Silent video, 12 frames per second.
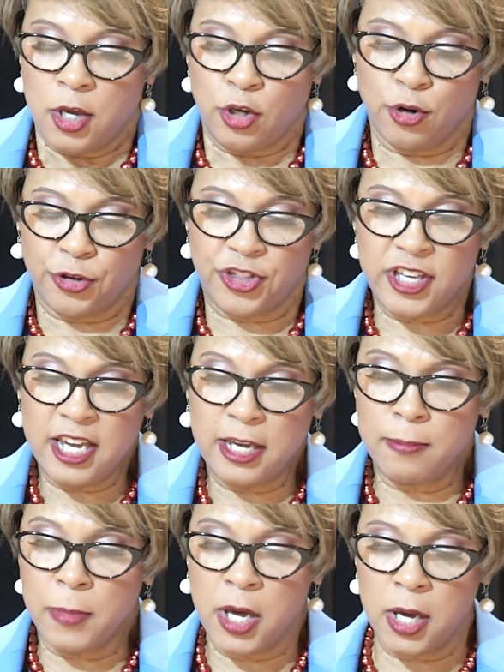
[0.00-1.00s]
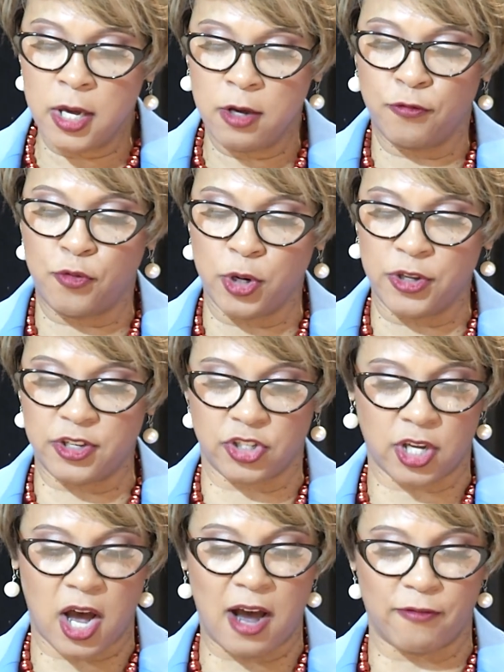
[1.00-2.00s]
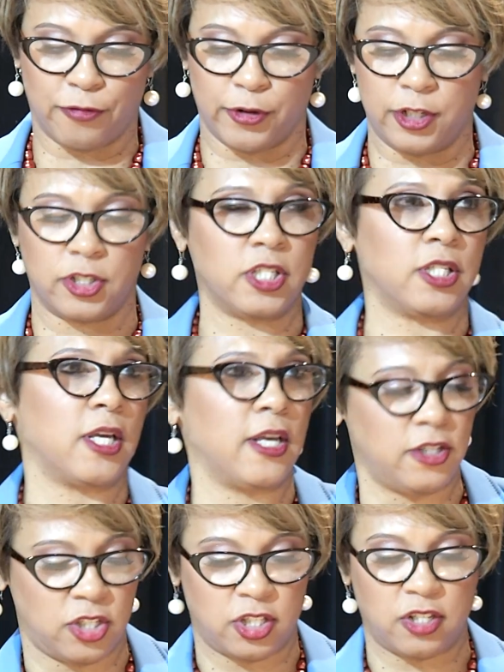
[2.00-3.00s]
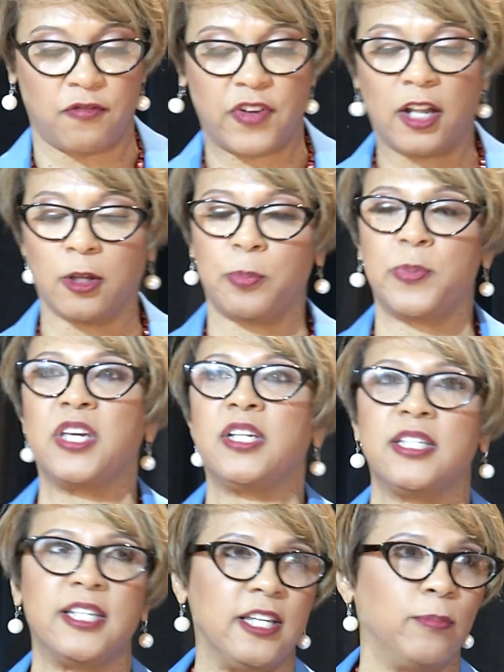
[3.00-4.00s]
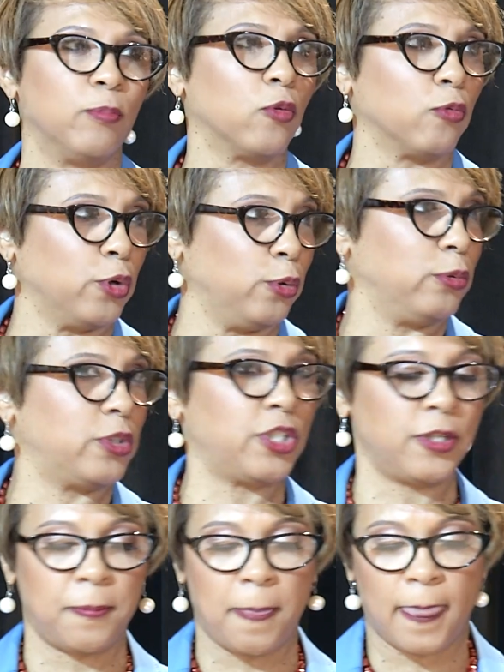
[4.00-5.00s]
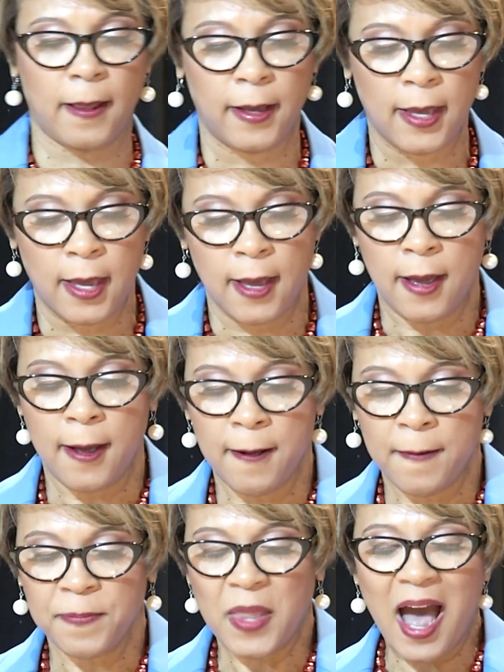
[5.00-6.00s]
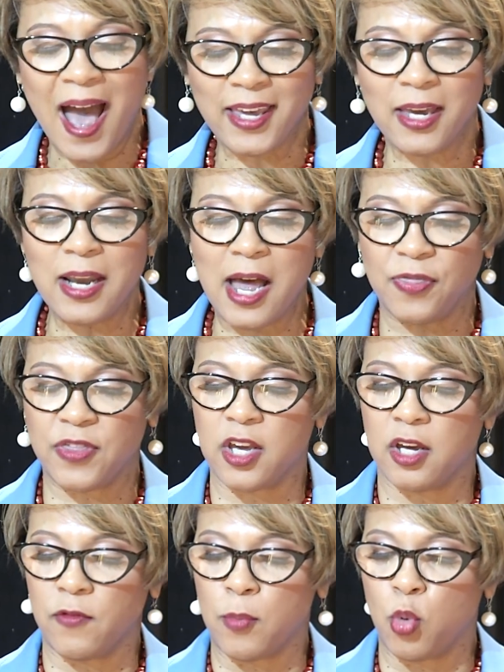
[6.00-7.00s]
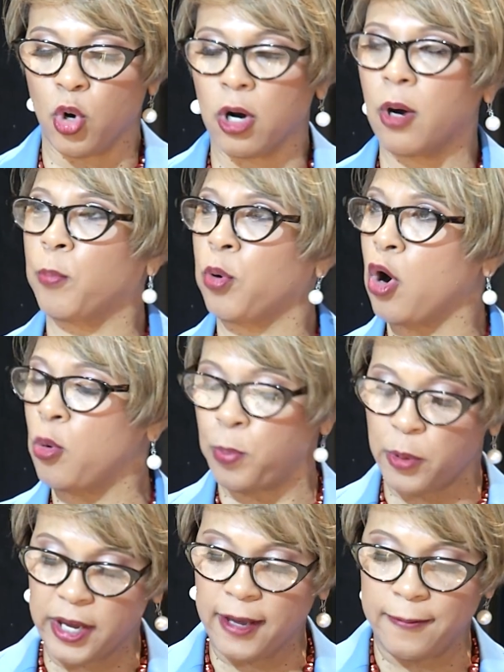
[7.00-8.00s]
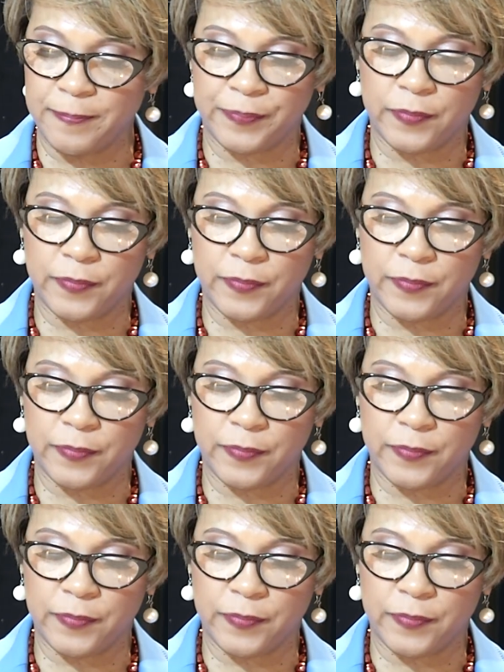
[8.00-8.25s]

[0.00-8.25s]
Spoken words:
Your theme for this conference is developing deep roots. I cannot think of a more appropriate,